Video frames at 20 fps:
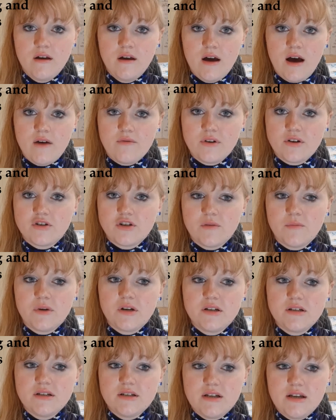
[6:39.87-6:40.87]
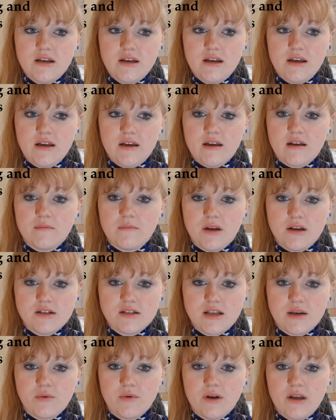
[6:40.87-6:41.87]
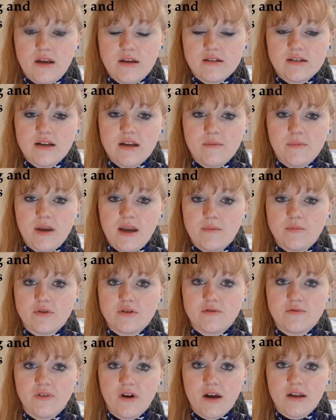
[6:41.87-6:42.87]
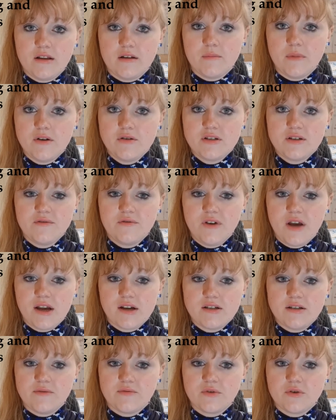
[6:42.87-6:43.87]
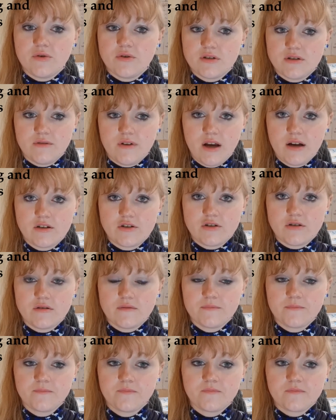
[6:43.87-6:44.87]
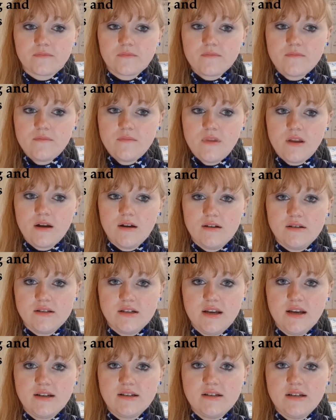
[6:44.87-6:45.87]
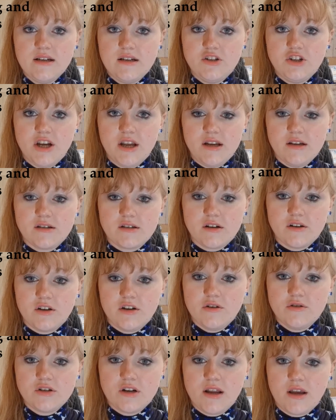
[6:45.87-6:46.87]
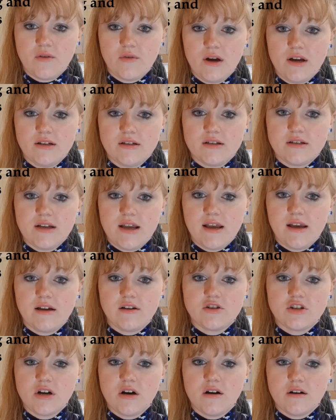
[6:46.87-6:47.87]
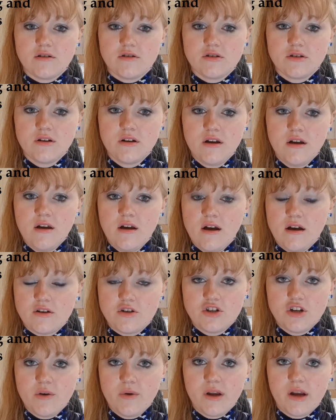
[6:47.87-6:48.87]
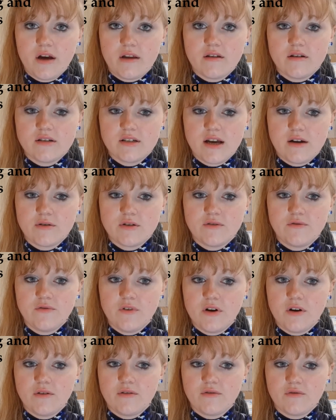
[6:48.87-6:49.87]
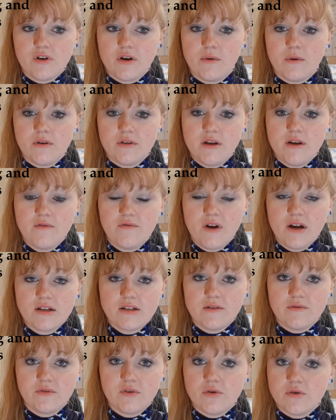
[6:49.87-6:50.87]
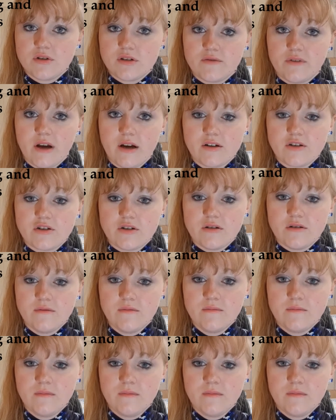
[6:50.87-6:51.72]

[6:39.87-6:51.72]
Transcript: Having dominant TE means they will easily be able to find the most effective course of action. And ENTJs are usually great at taking charge and showing others how to follow through on the effective course of action,